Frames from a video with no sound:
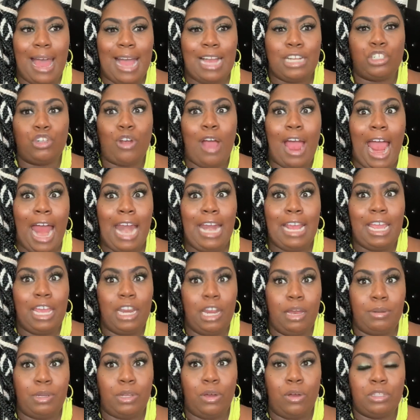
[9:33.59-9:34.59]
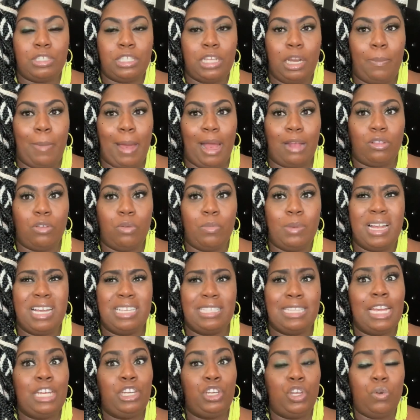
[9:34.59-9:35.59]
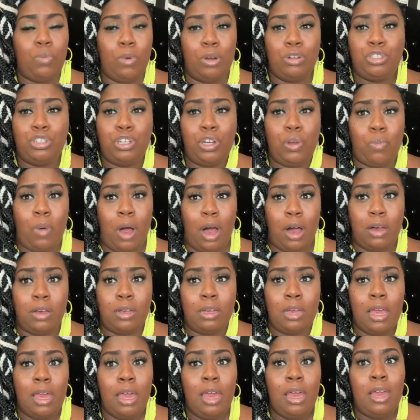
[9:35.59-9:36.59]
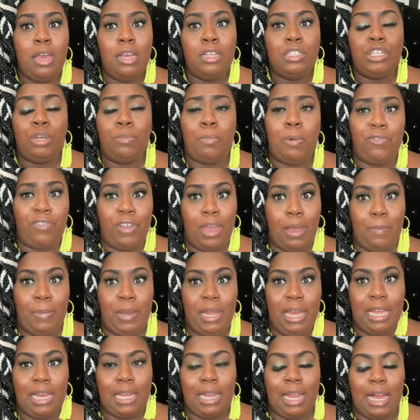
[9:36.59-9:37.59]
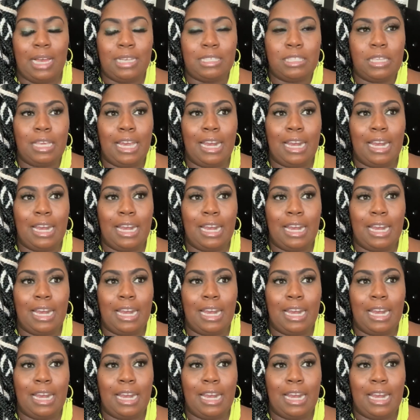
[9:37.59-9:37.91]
I tried to get up to go to the bathroom because they do want you to walk to prevent blood clots.